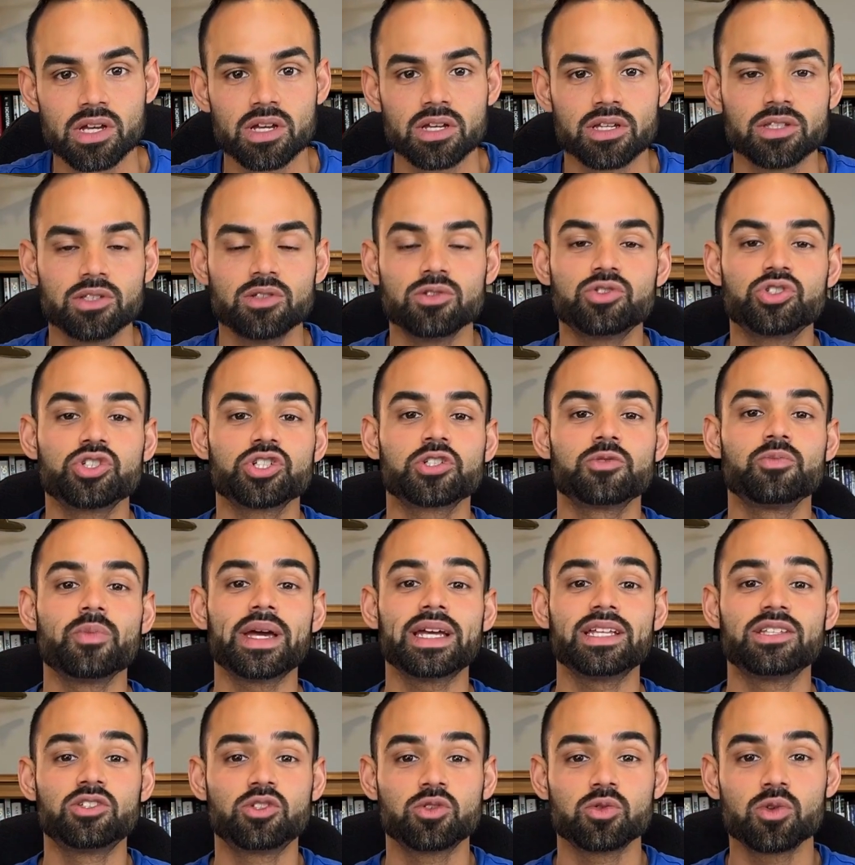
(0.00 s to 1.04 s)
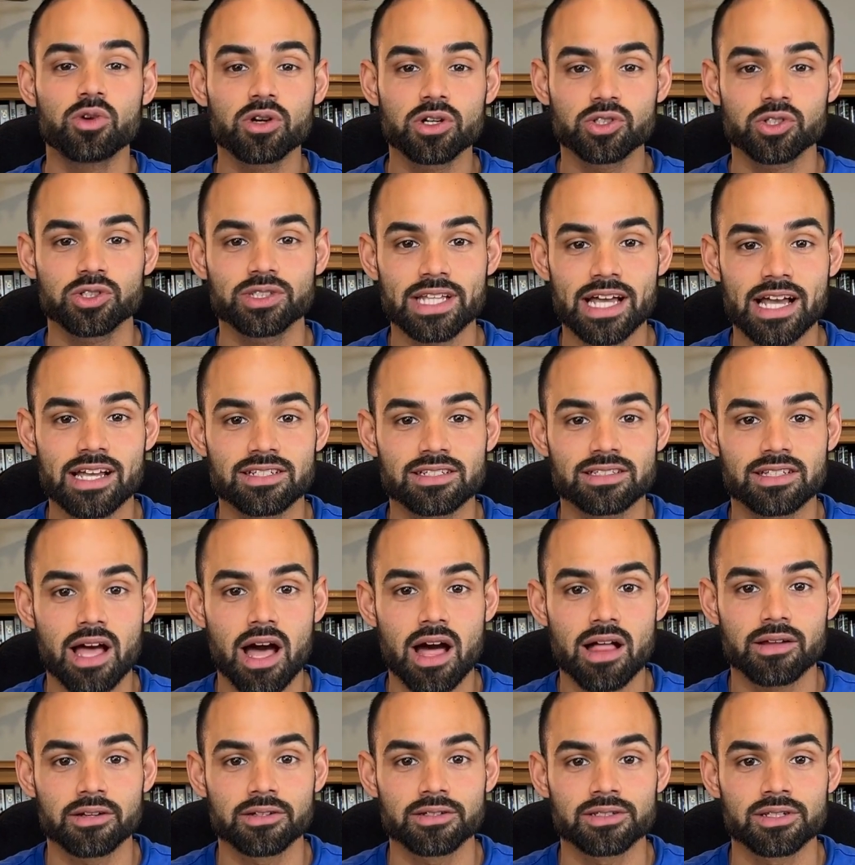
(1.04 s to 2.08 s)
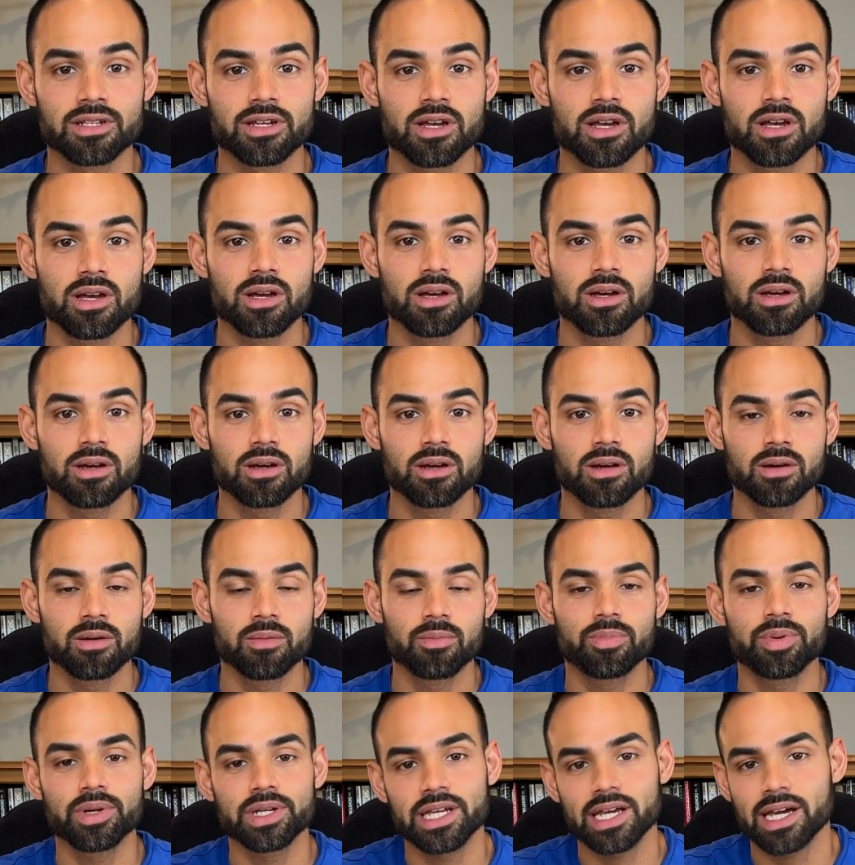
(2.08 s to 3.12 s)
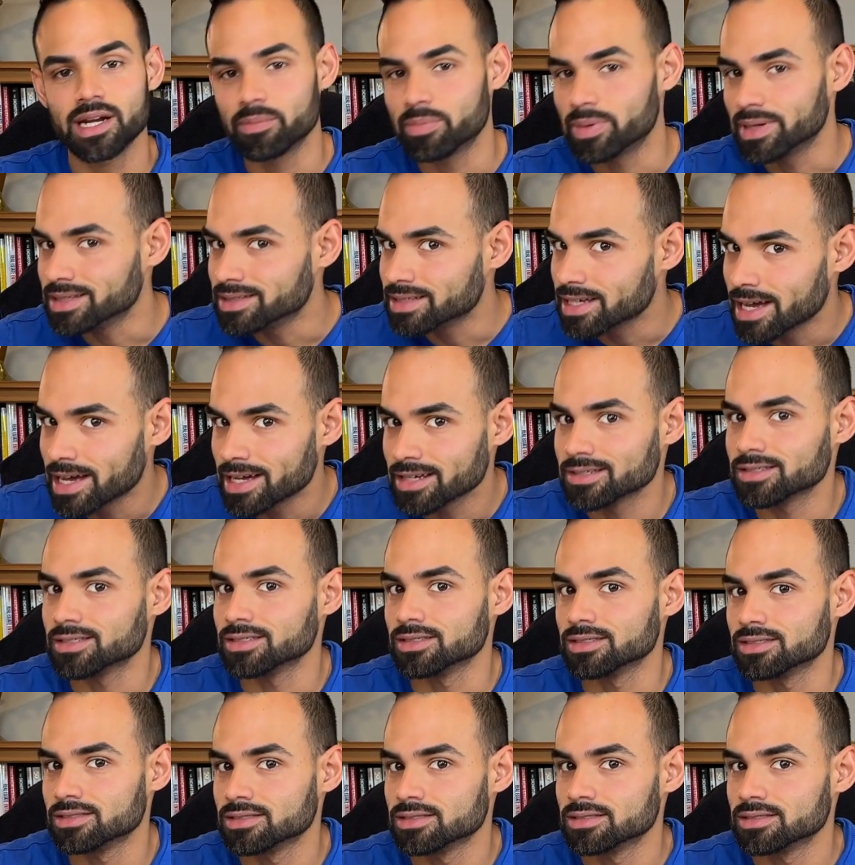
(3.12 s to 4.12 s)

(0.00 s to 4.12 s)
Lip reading: You just made $200,000, but you got to pay taxes.